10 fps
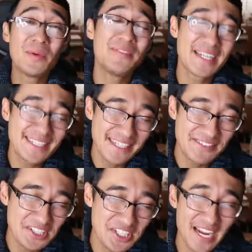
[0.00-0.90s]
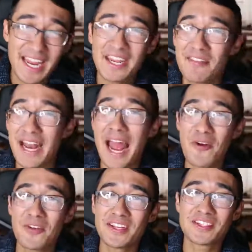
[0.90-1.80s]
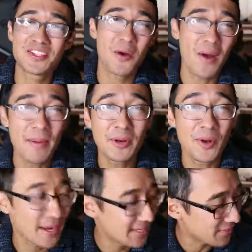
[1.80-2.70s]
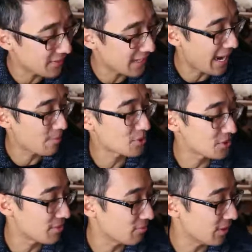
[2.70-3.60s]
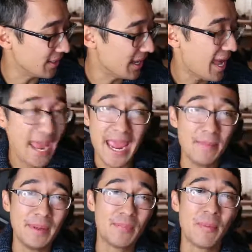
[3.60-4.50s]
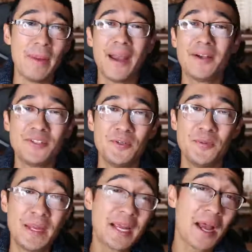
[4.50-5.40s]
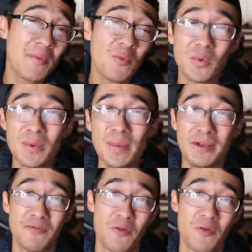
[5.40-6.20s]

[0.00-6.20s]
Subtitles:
we've yet to even check any of it out yet, so I'm gonna go ahead and get the camera stuff ready and be prepared to pick up what we paid